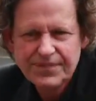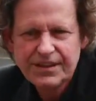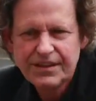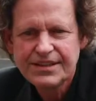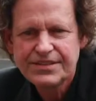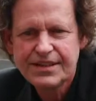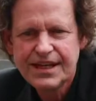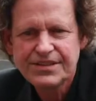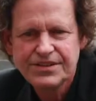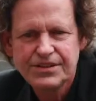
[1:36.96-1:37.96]
it
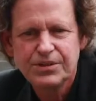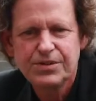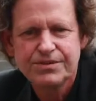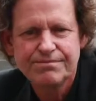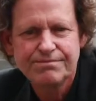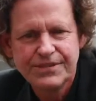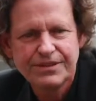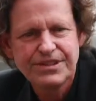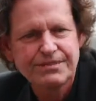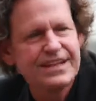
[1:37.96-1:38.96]
has to do with
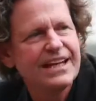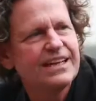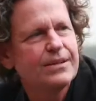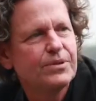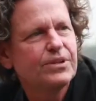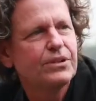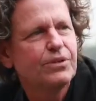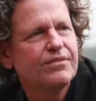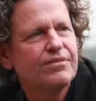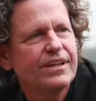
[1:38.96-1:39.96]
just getting the building
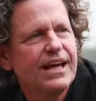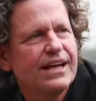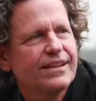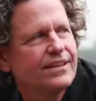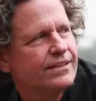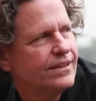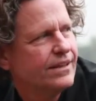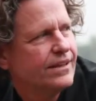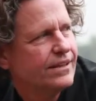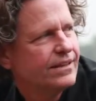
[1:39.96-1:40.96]
right for that. And then
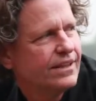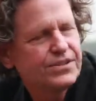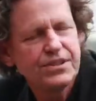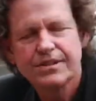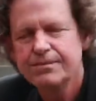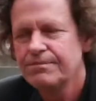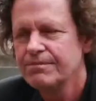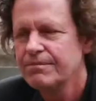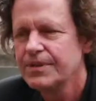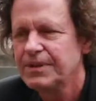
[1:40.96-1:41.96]
so
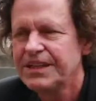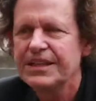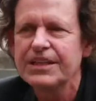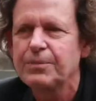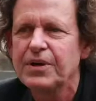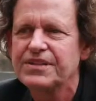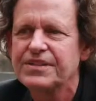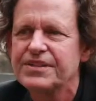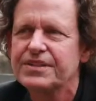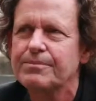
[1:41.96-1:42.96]
the beginning of the
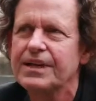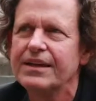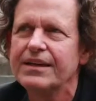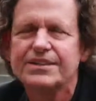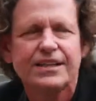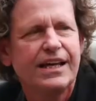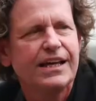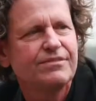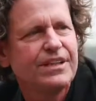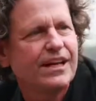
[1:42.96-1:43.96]
process is a lot
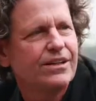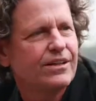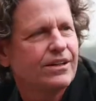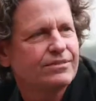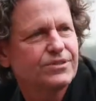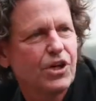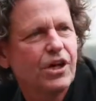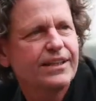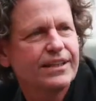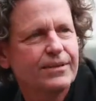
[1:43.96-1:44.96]
of dialogue,
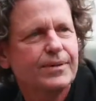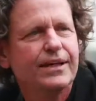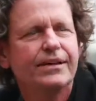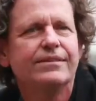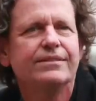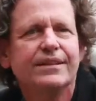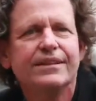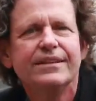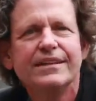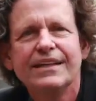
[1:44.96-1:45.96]
talking about
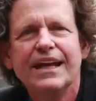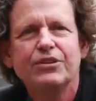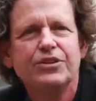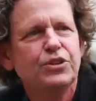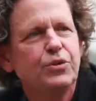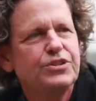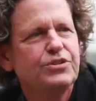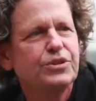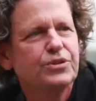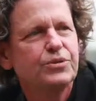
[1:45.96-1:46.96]
how you do, what
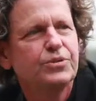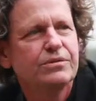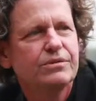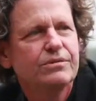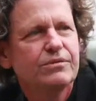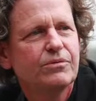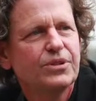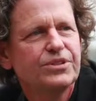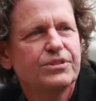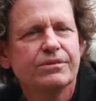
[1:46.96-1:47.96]

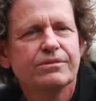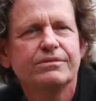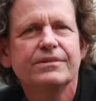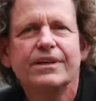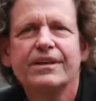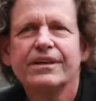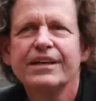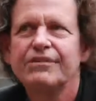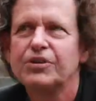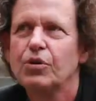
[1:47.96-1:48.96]
your
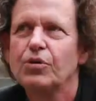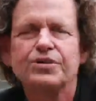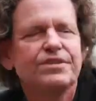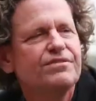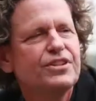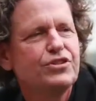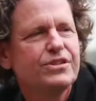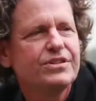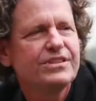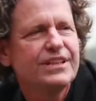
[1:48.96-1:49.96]
kind of goals and
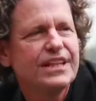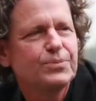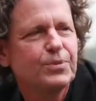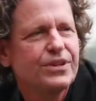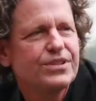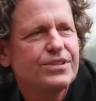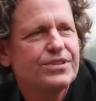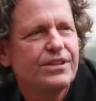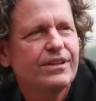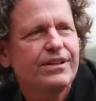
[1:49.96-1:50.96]
visions and aspirations
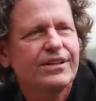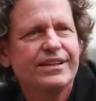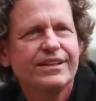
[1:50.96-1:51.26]
are, and